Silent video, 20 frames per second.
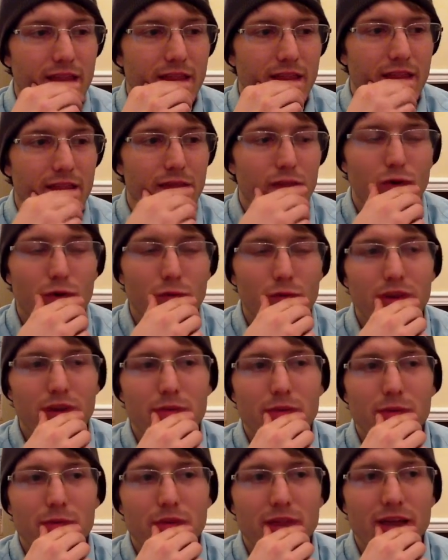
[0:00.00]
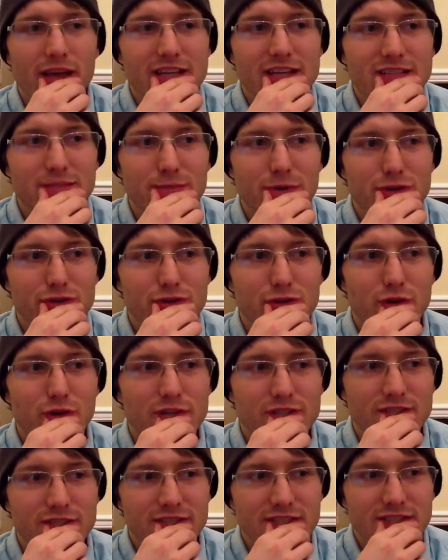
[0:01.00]
normally the people that ask the most
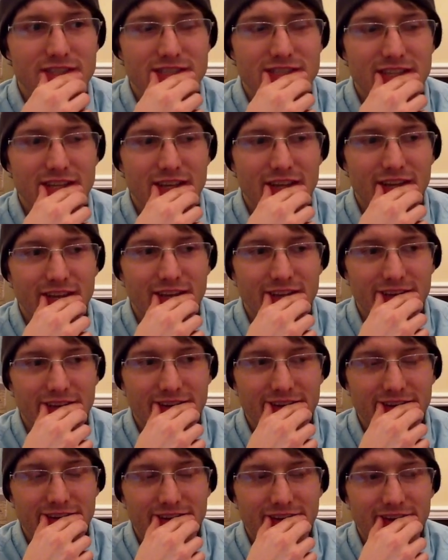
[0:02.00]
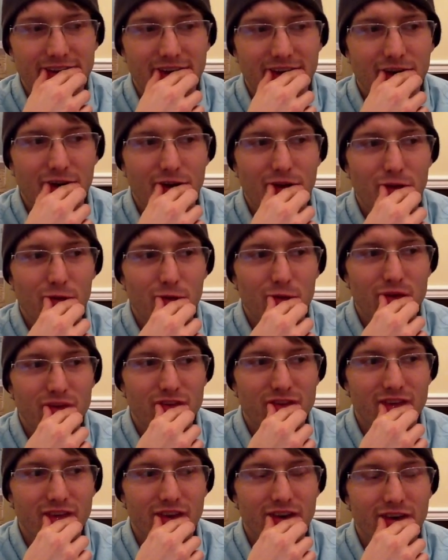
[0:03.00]
questions and are the
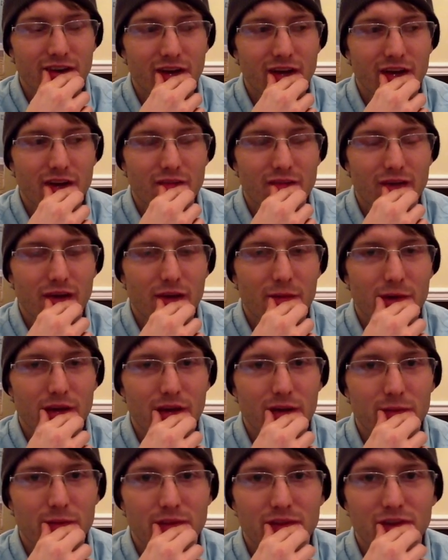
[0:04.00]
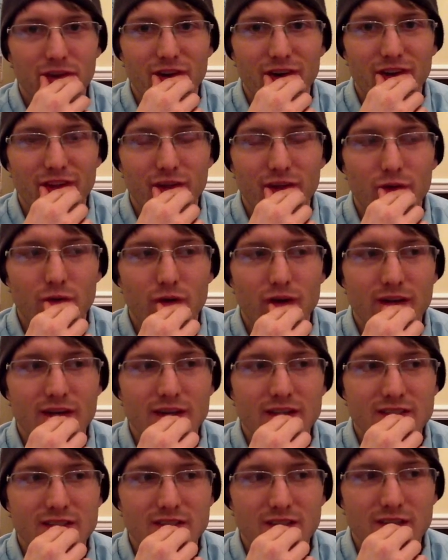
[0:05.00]
ones that are kind of coming up and learning the
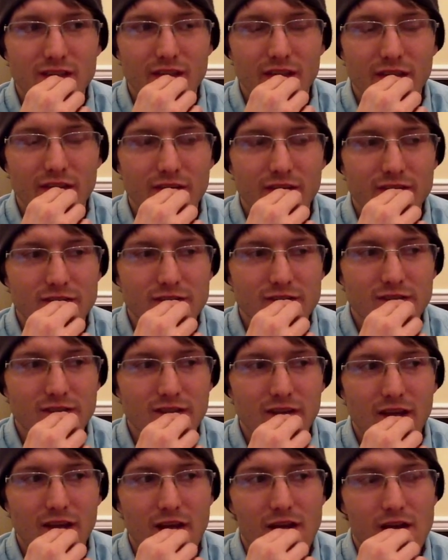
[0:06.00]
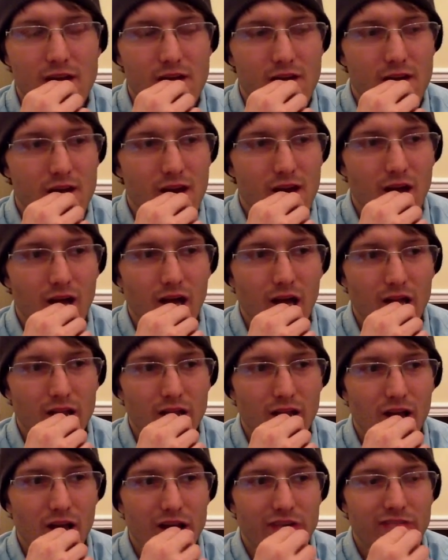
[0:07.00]
quickest. There's a
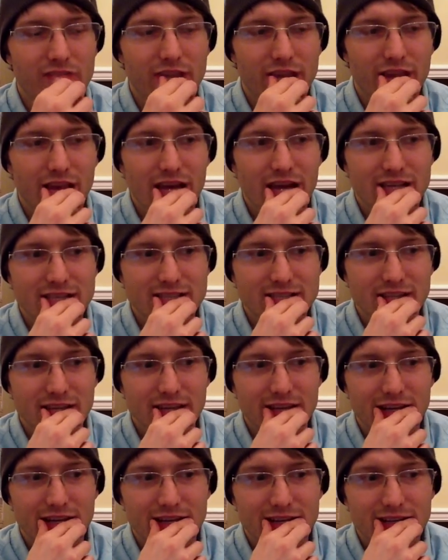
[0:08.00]
lot of the guys that,